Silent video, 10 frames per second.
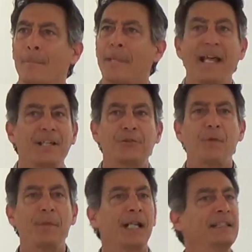
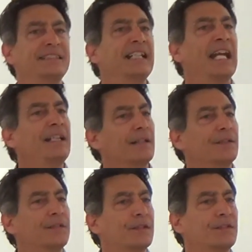
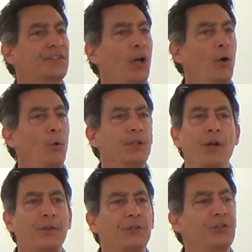1980s. So
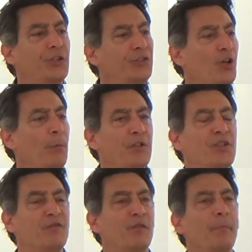there's just so
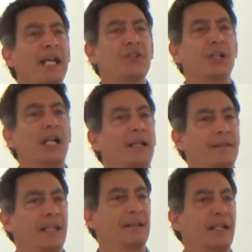much information, I
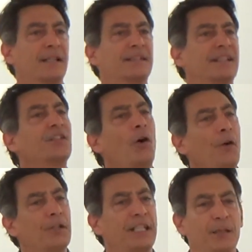think, that it's
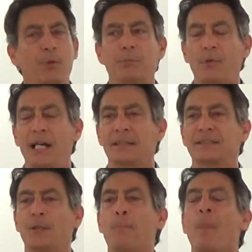hard to keep
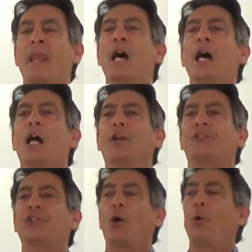abreast.
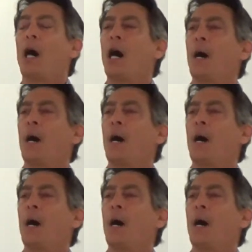So